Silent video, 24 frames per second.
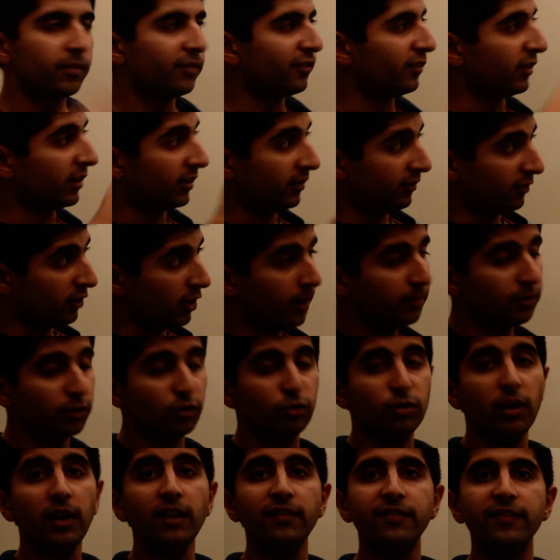the terms of
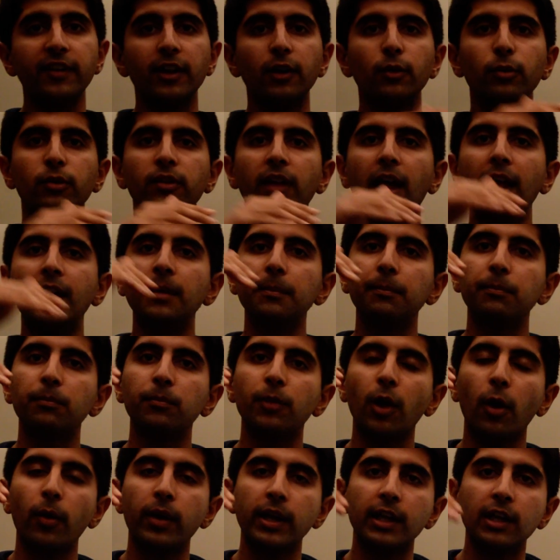trade figures will end up
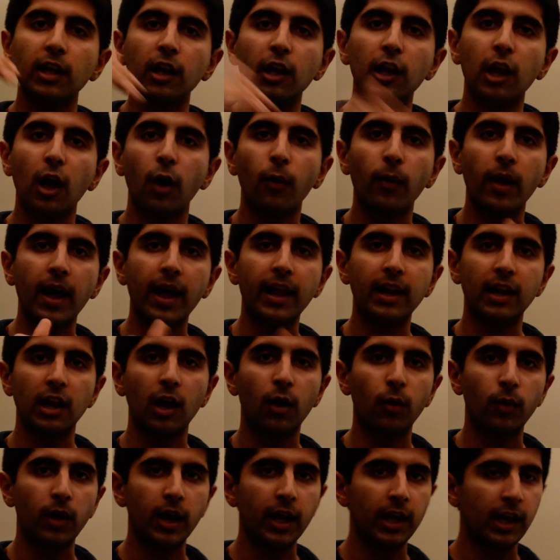going lower and
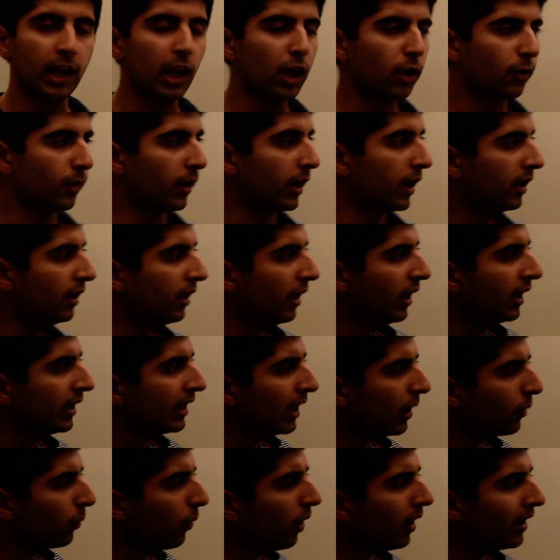lower and lower.
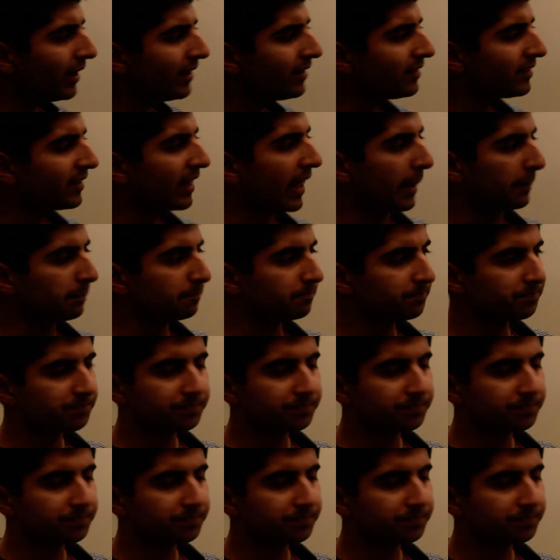Now, why is that?